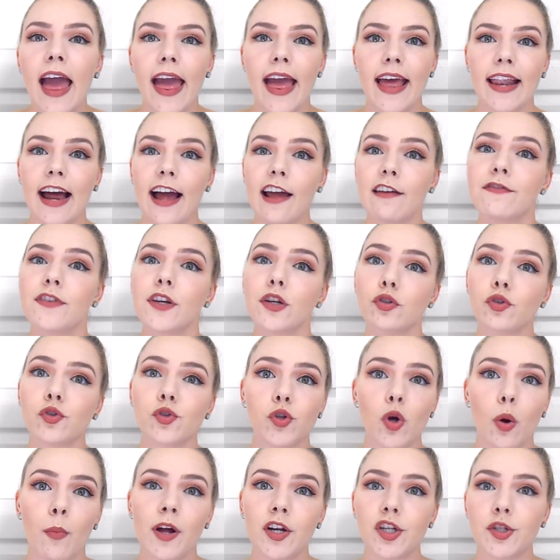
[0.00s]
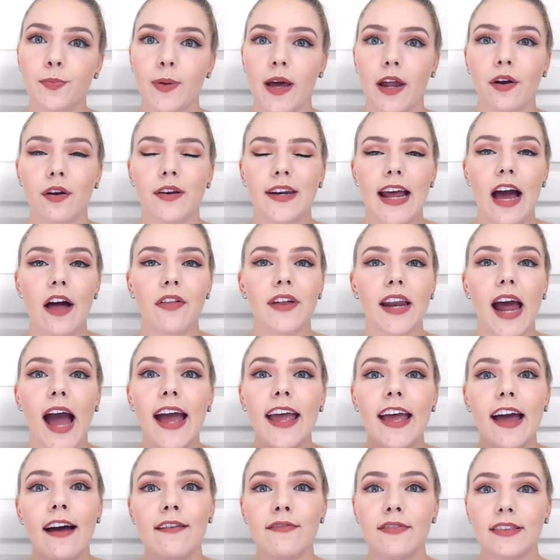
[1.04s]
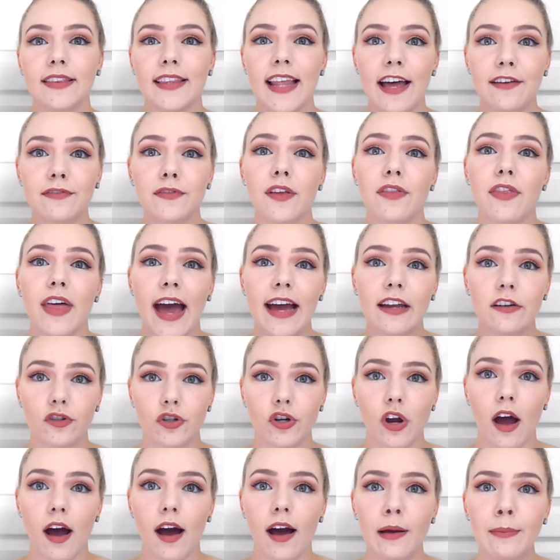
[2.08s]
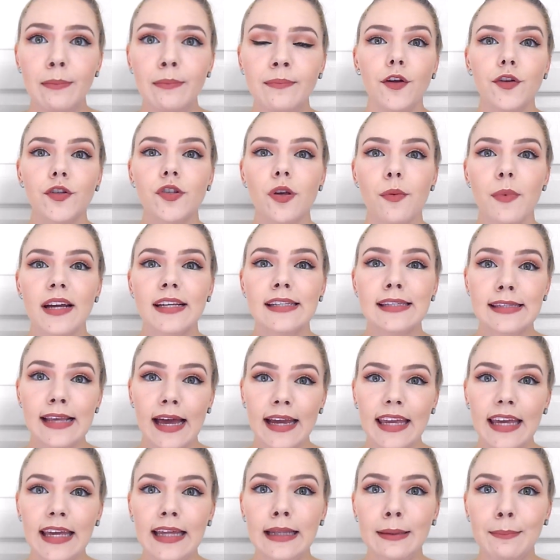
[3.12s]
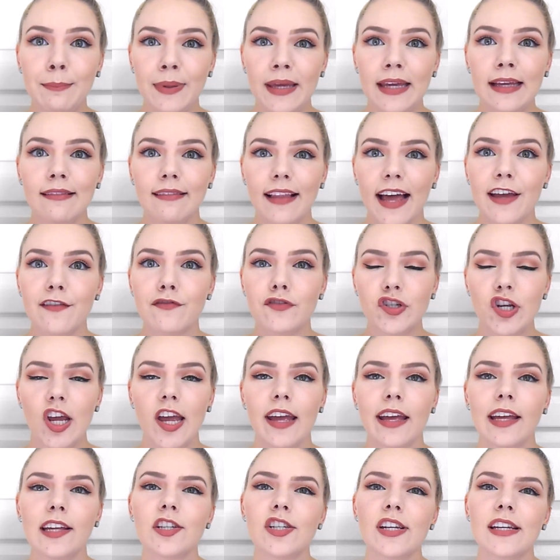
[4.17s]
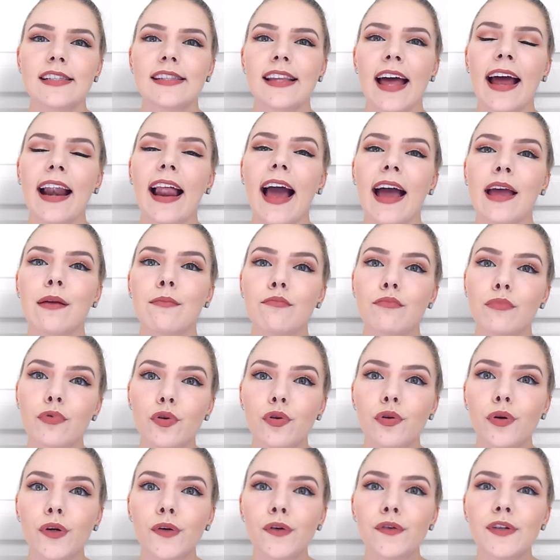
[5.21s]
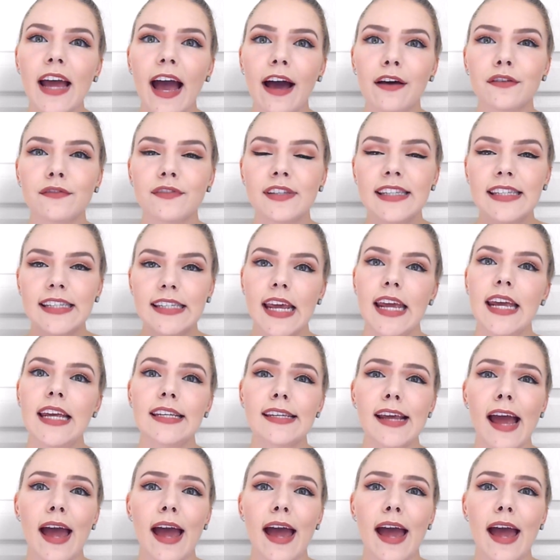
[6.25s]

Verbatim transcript: And I feel so much better now that I have left that job. So my second big life change is that I moved out of state.